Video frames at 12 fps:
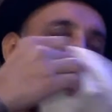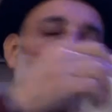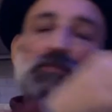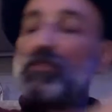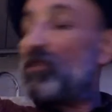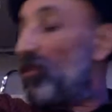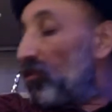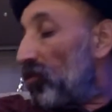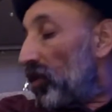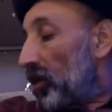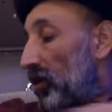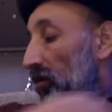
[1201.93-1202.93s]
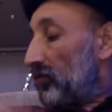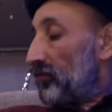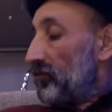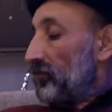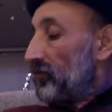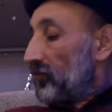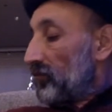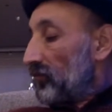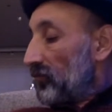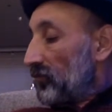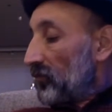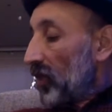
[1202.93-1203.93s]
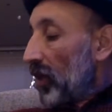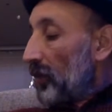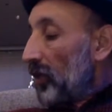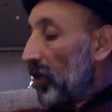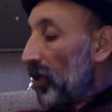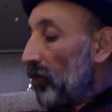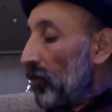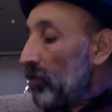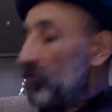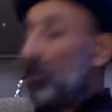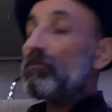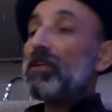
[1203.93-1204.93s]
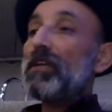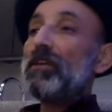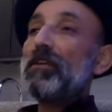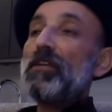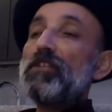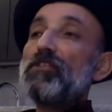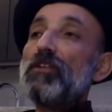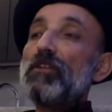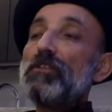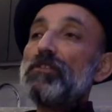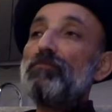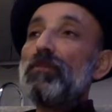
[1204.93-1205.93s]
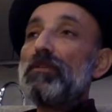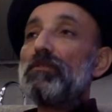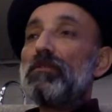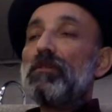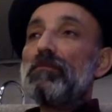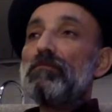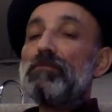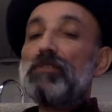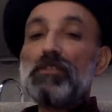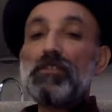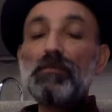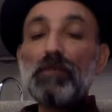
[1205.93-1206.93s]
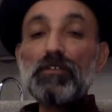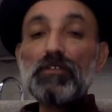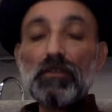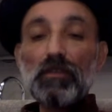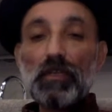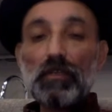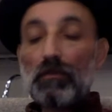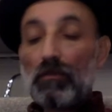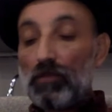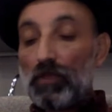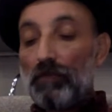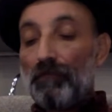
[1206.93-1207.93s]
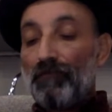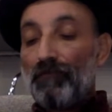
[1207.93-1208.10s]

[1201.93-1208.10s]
so, I mean, I don't want to sound like a nationalist, but just imagine, like, okay,